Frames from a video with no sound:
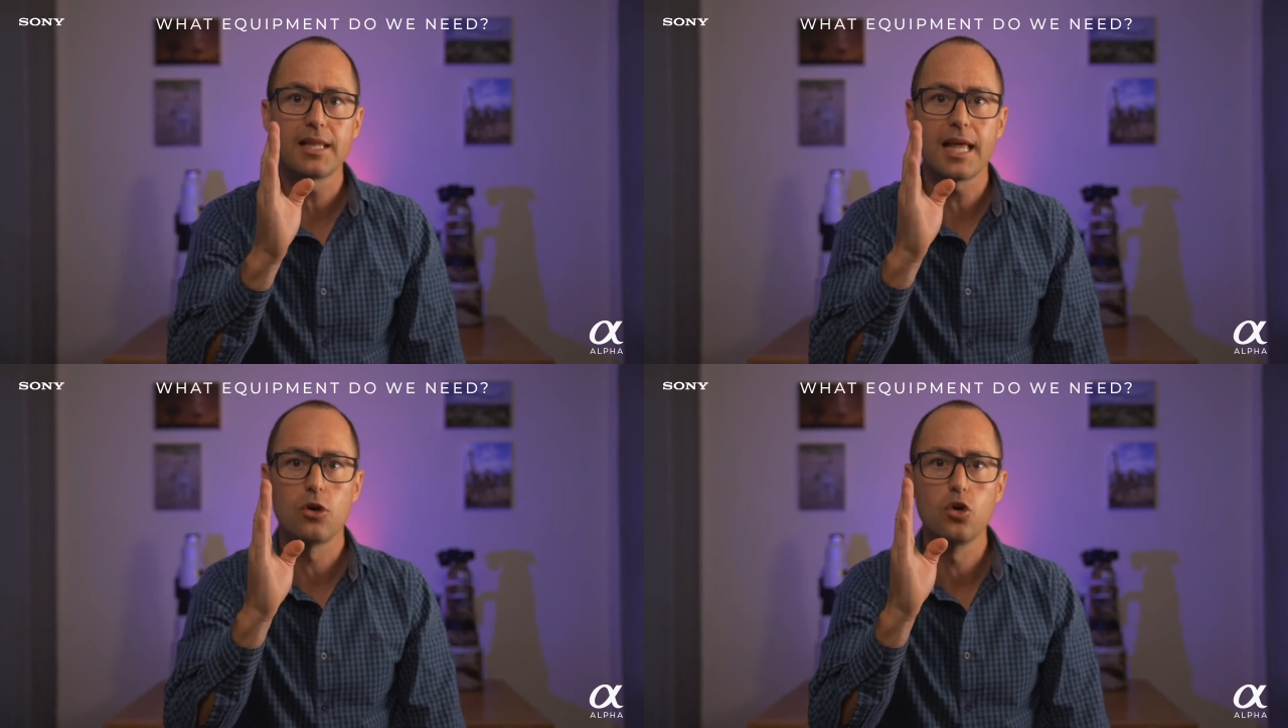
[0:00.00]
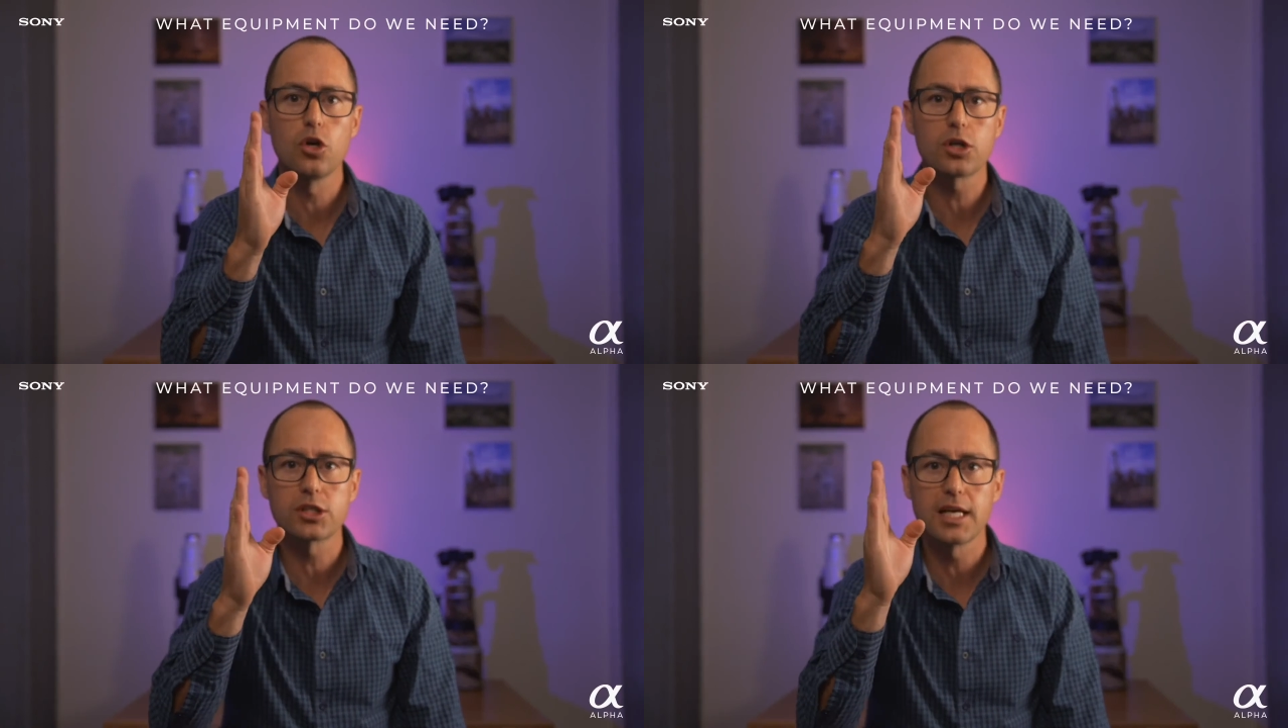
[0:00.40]
that
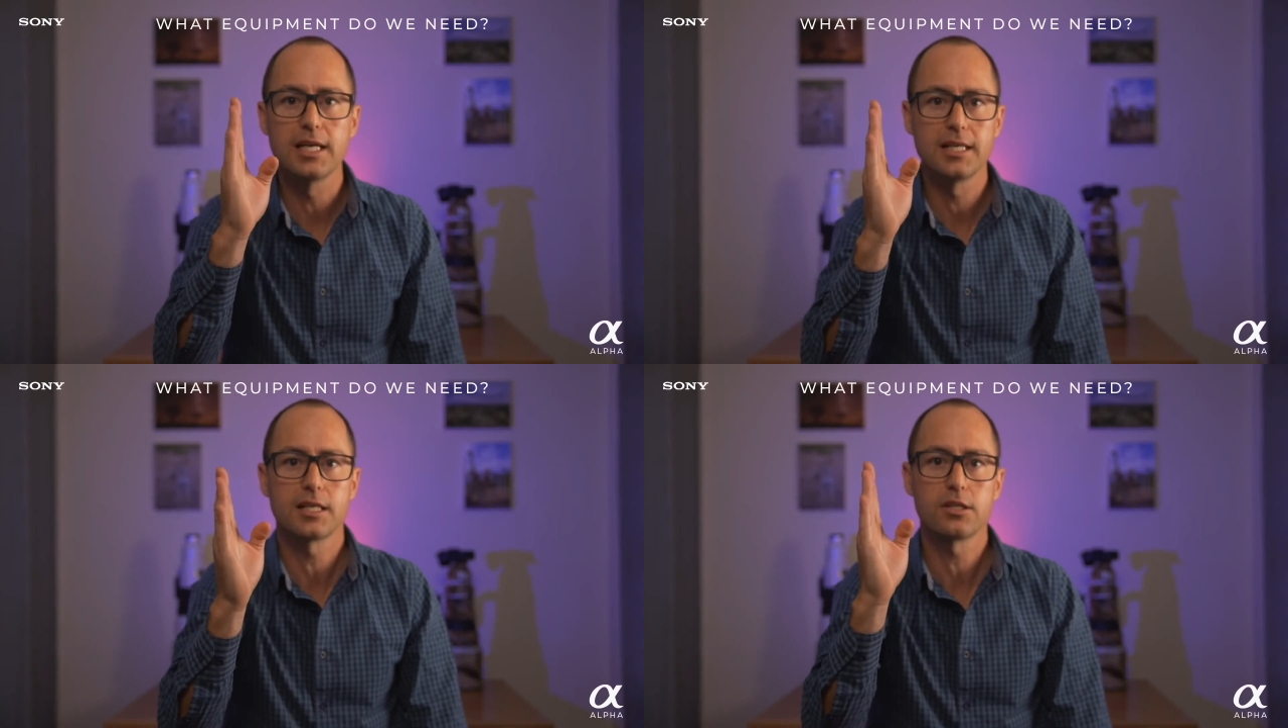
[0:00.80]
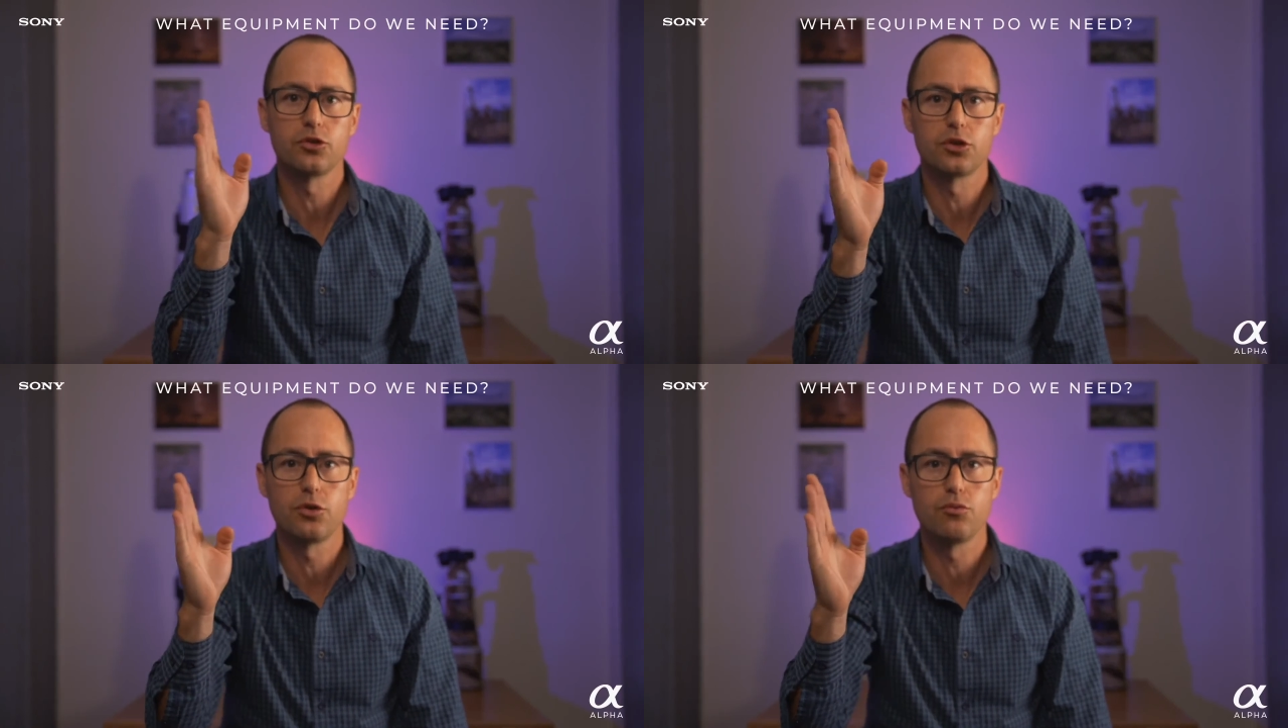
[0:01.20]
looks a little
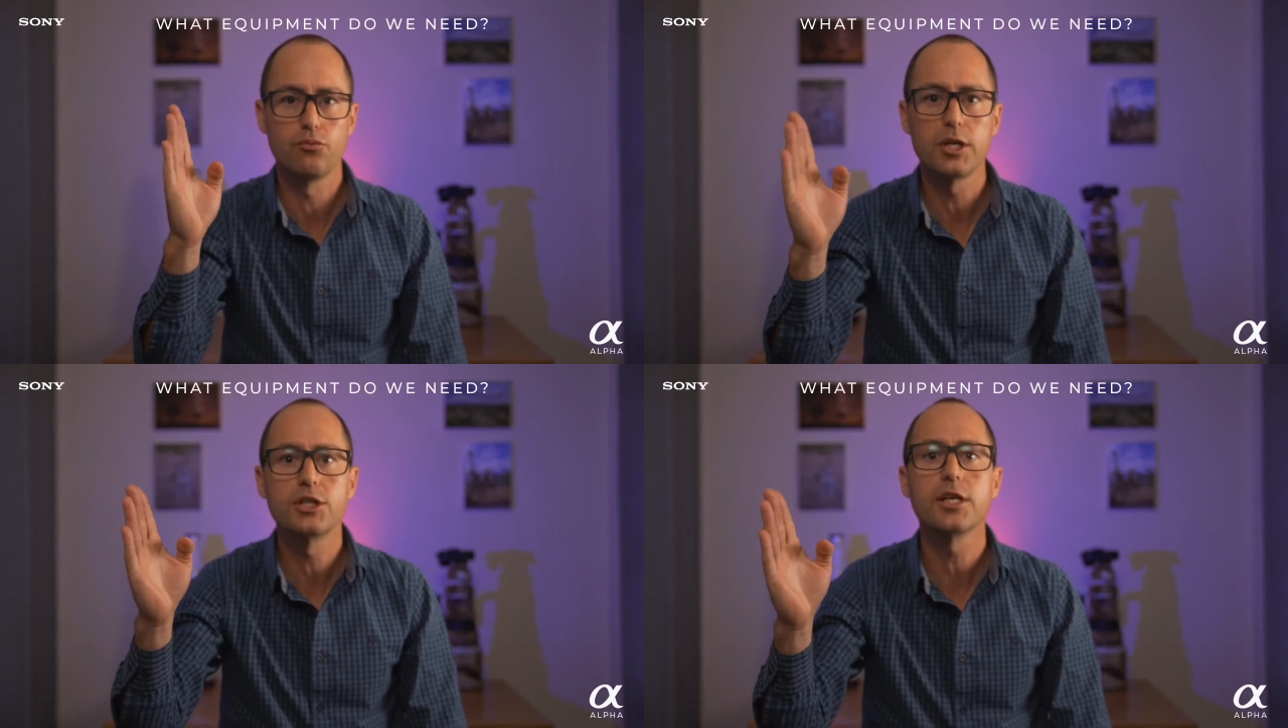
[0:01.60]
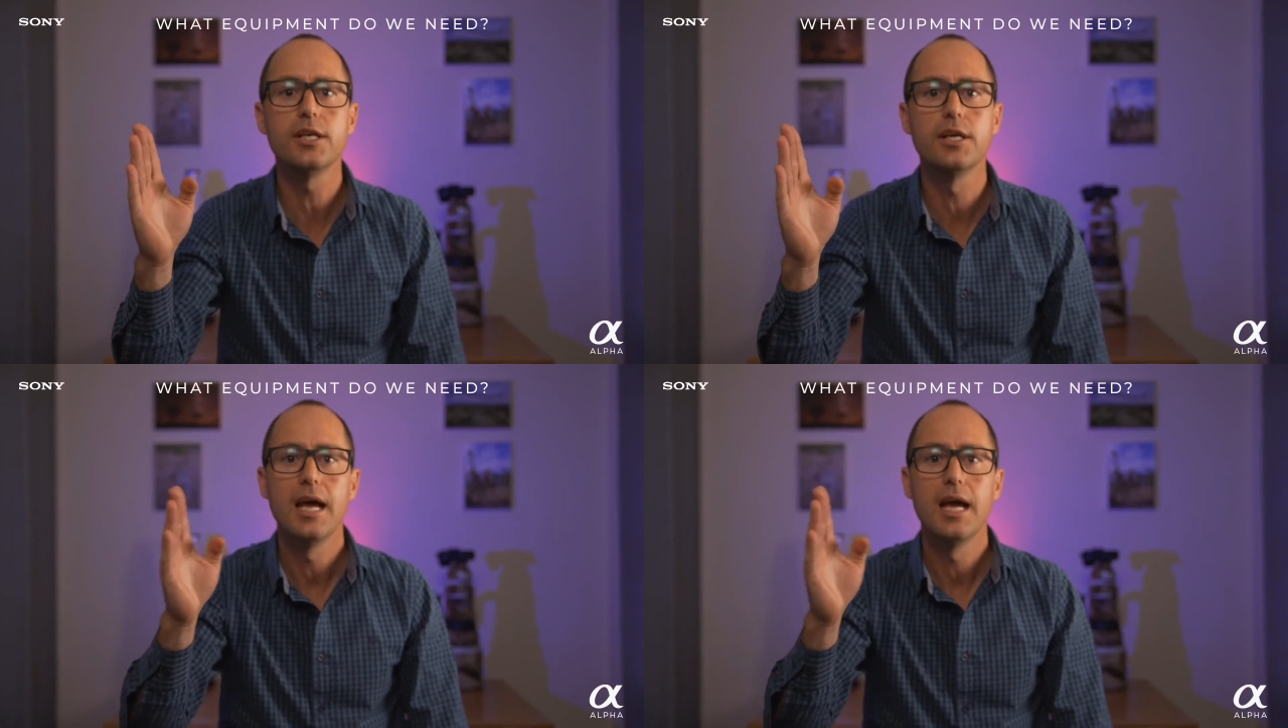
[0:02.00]
too rigid